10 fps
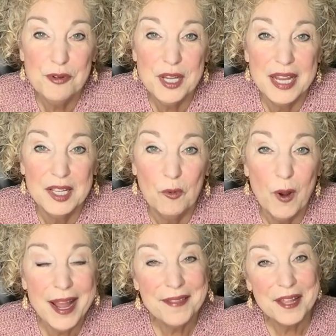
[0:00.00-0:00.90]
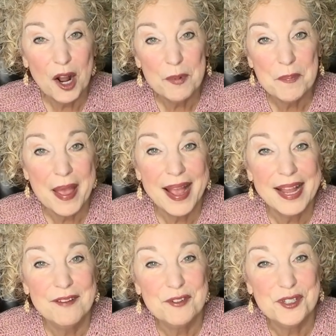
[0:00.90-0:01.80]
take it away, and then I'll be back
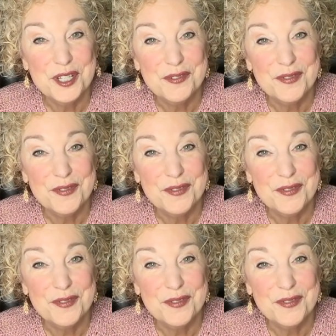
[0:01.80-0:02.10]
after she's